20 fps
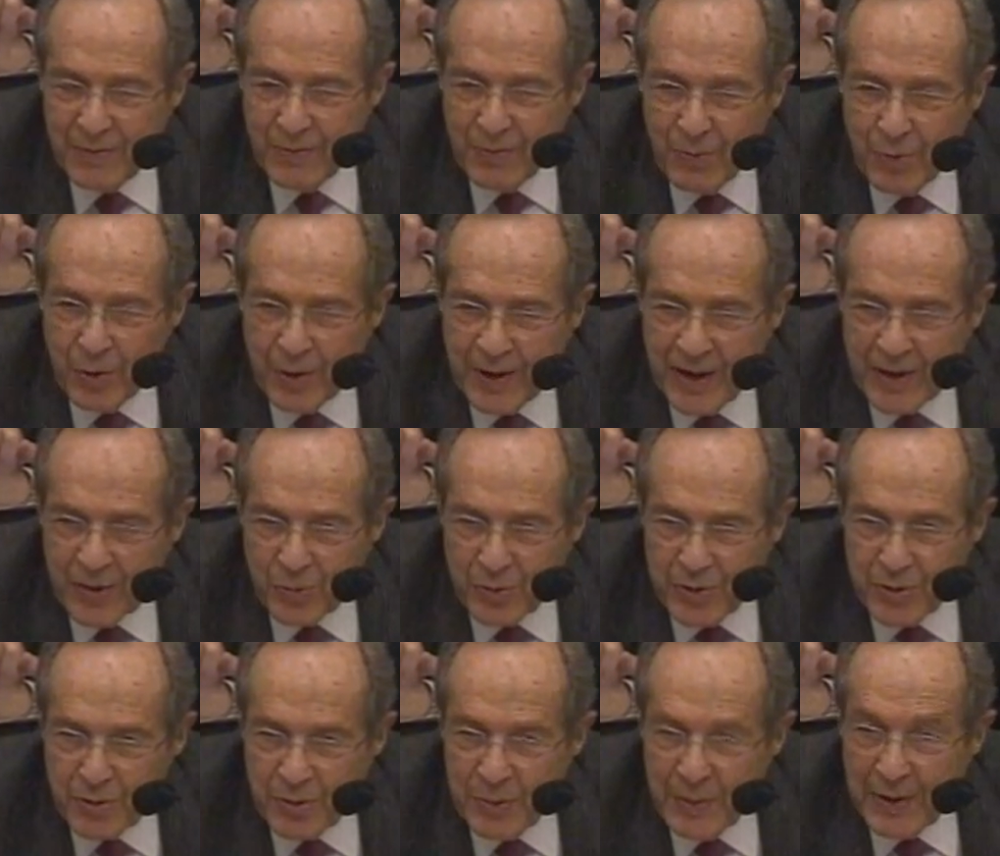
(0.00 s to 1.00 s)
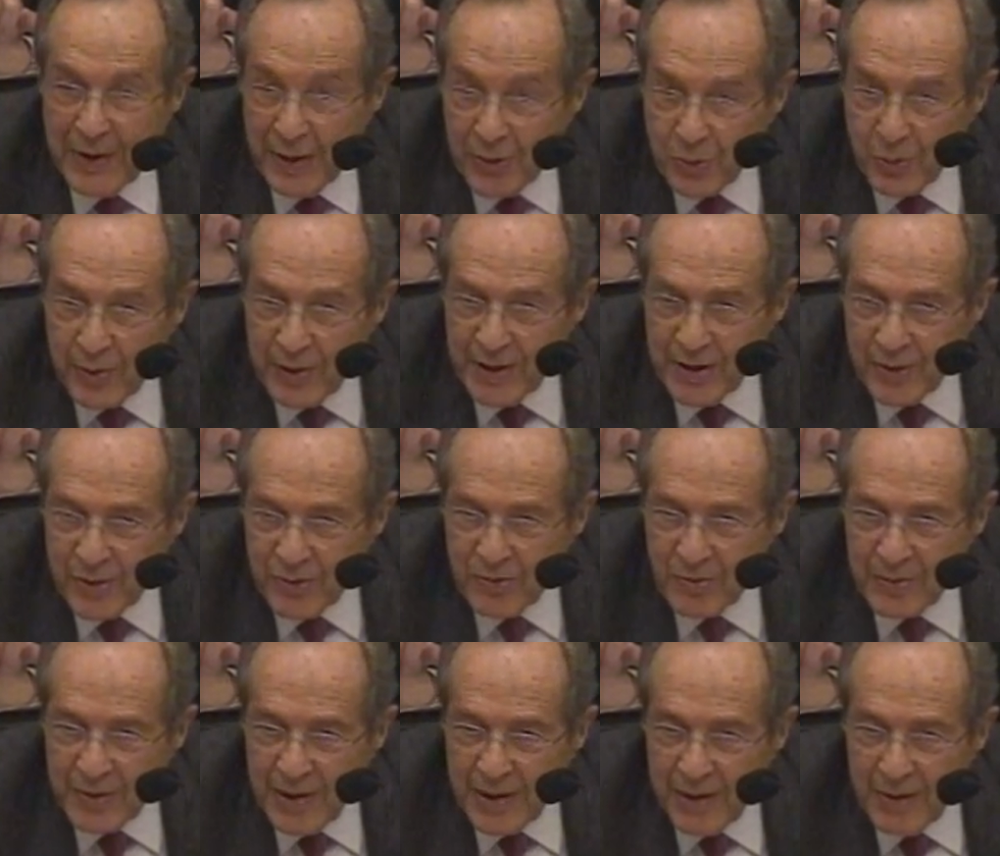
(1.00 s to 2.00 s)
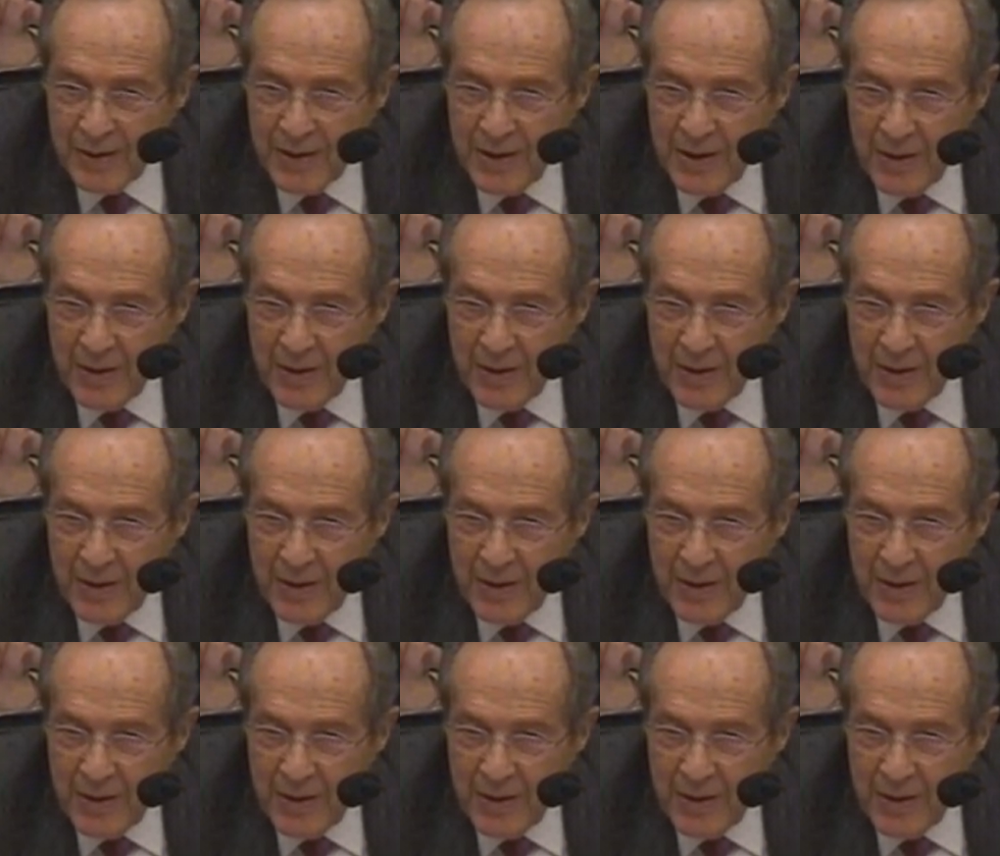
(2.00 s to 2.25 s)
forecast what it's going to be like 20 years from now.